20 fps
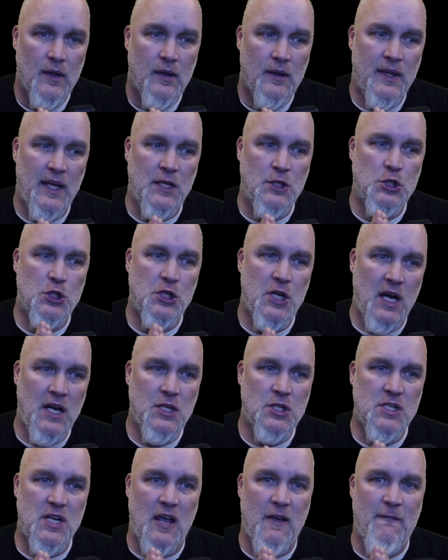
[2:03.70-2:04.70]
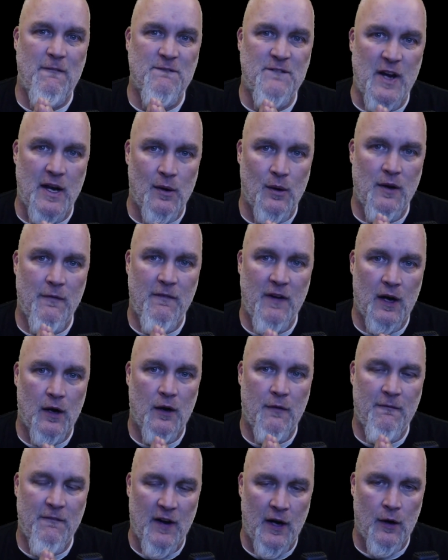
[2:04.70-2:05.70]
they changed a very, very,
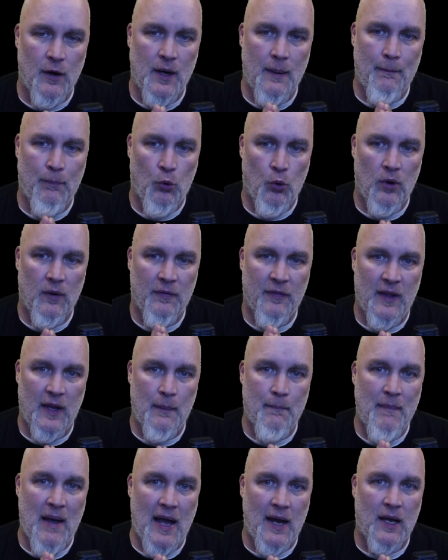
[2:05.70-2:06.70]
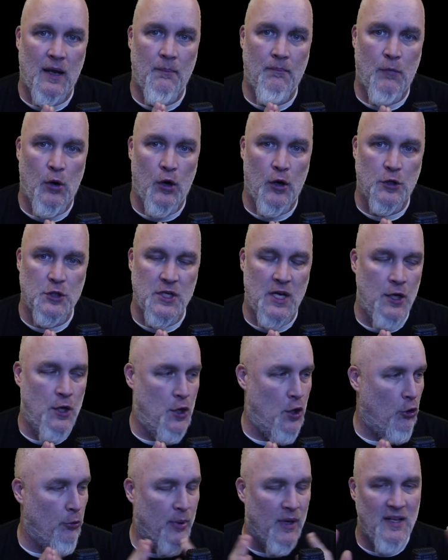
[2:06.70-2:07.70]
very important thing back in March, and
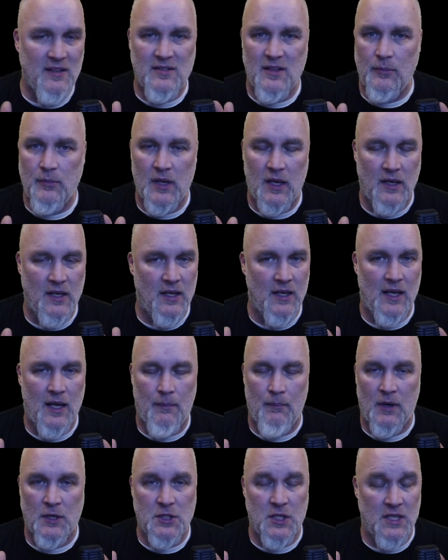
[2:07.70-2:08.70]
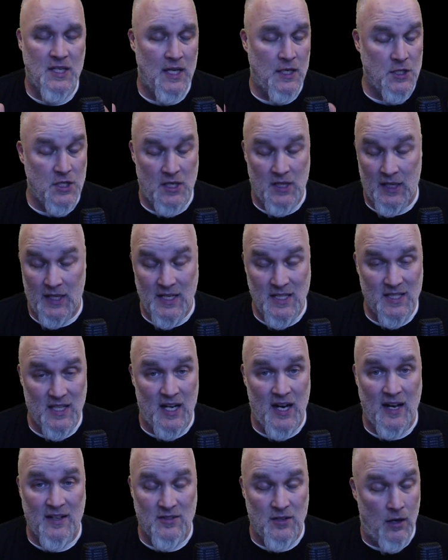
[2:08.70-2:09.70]
nobody seemed to, it didn't get much attention, at least that
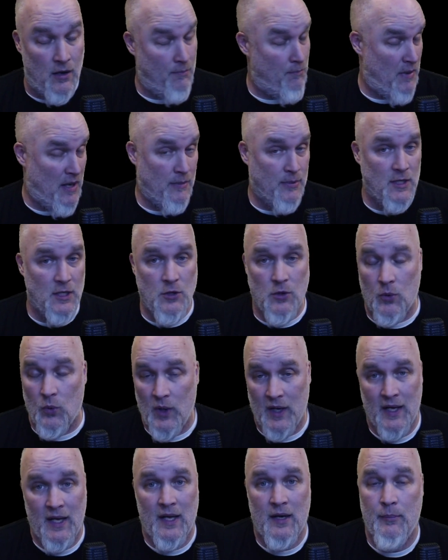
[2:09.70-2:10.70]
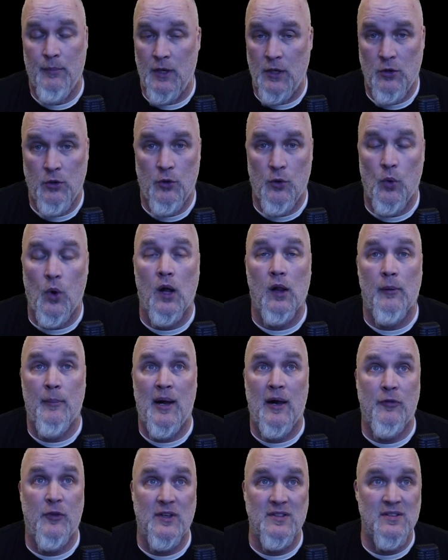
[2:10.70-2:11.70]
I saw. Maybe you're way ahead of me and you knew all
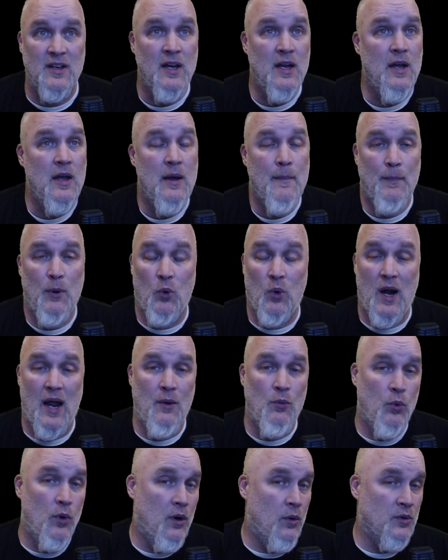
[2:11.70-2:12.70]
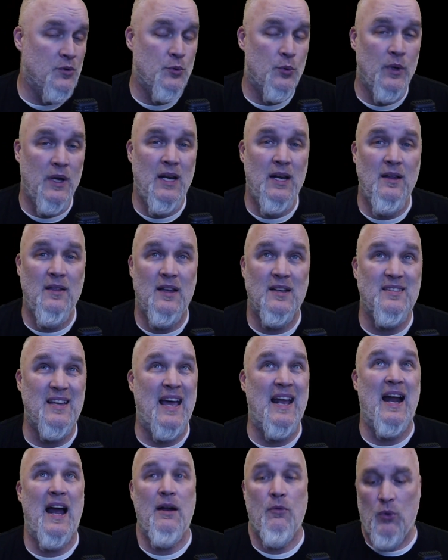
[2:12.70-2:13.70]
about this. But when I was reading this
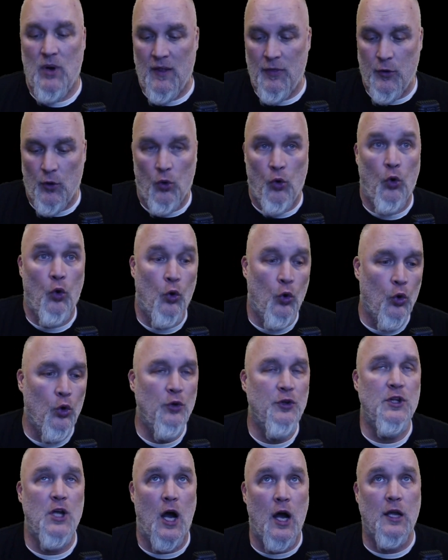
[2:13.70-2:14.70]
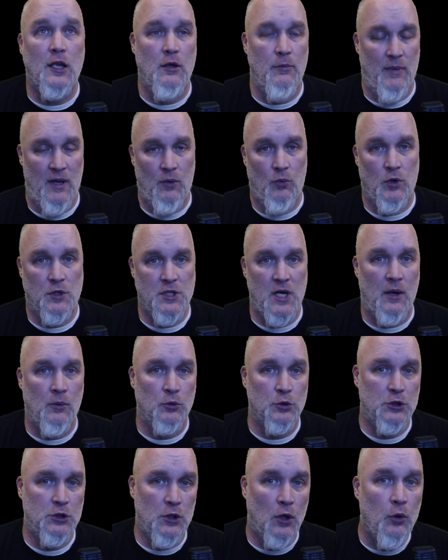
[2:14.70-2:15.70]
and I read the whole document, which I will
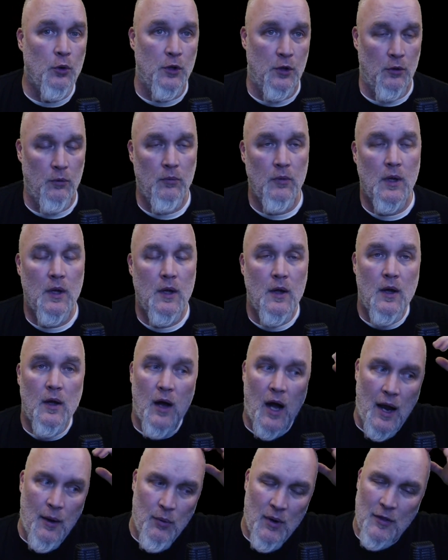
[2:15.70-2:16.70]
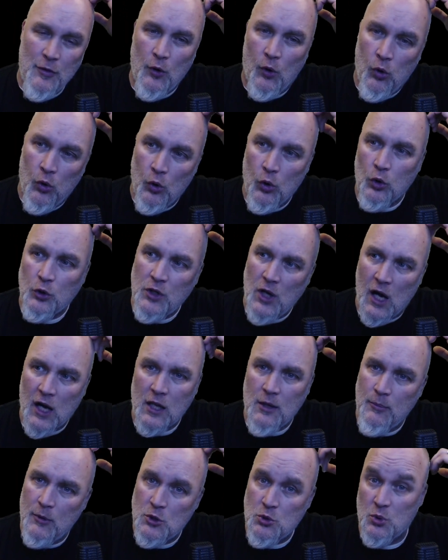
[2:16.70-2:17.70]
show you, I read the whole
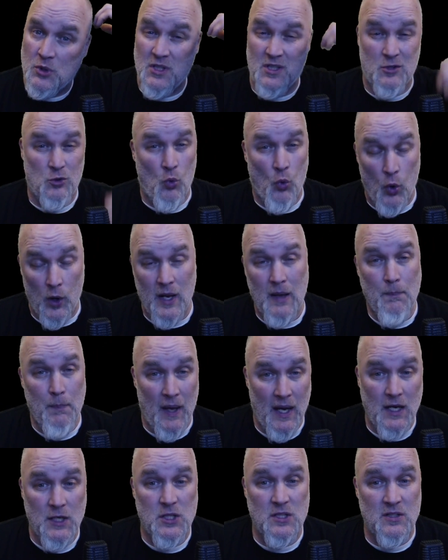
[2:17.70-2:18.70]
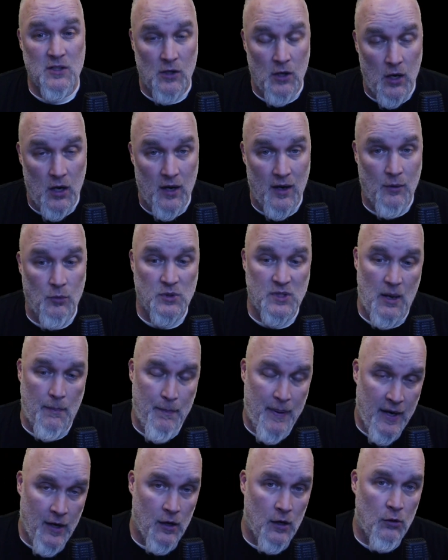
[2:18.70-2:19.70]
document, which was 20 pages long. It was a
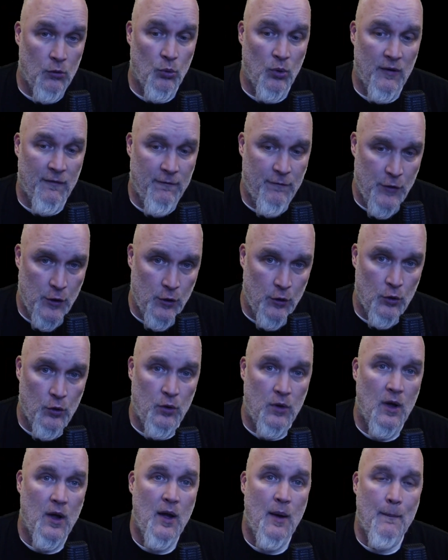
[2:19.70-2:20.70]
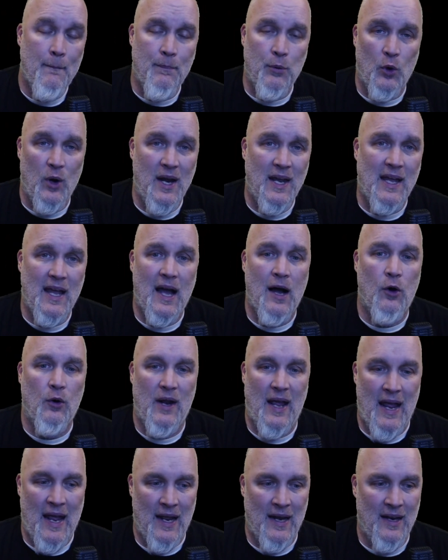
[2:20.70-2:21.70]
peer reviewed breakout
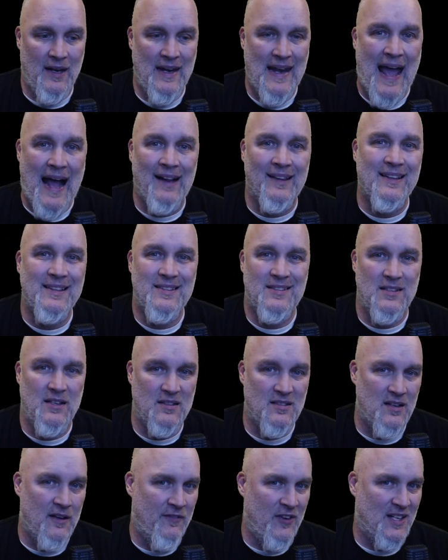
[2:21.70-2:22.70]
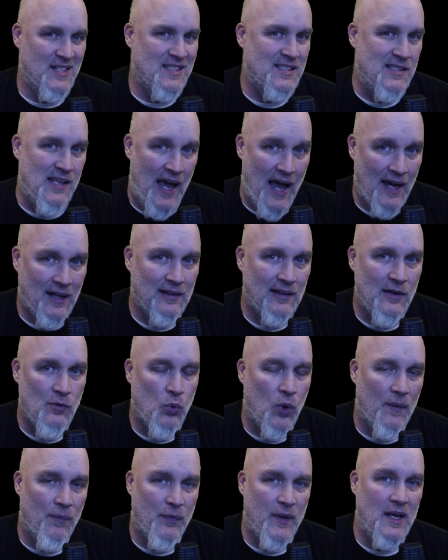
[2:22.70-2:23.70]
and analysis of exactly
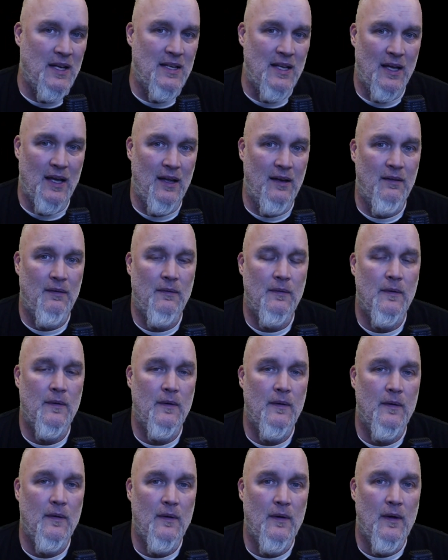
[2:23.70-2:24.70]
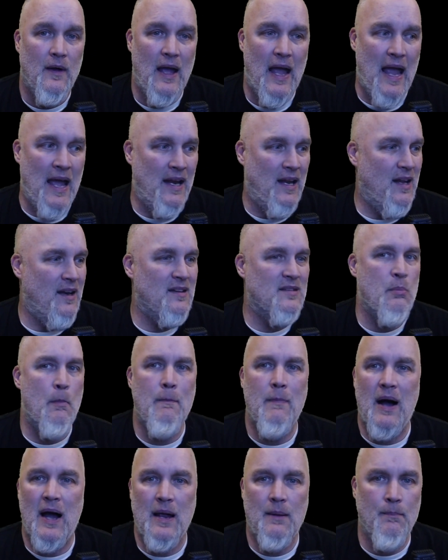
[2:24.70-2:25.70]
what they did and it is
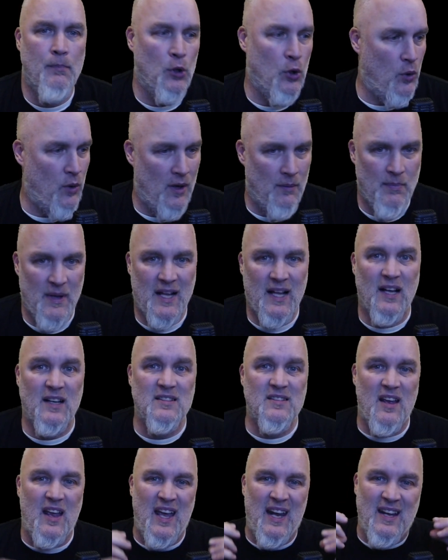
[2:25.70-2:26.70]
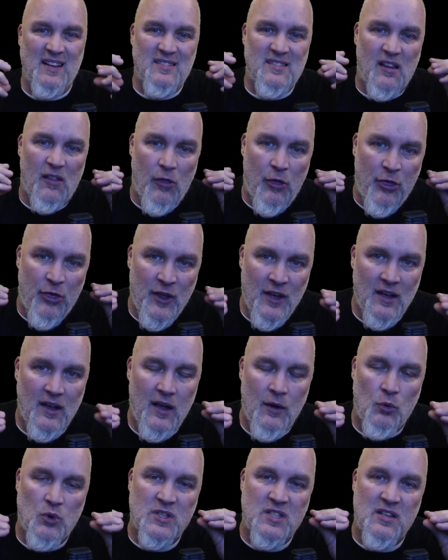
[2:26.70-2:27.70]
mind blowing because it is the it
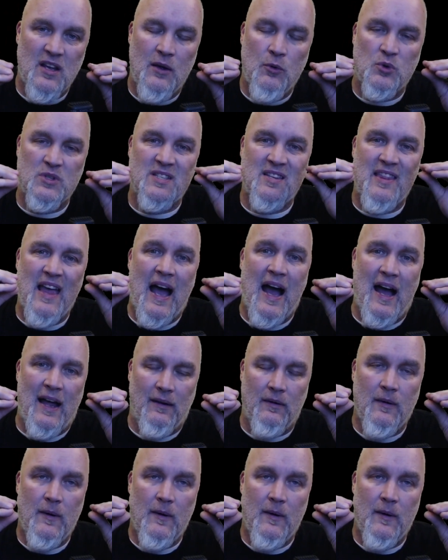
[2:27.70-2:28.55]
was it was that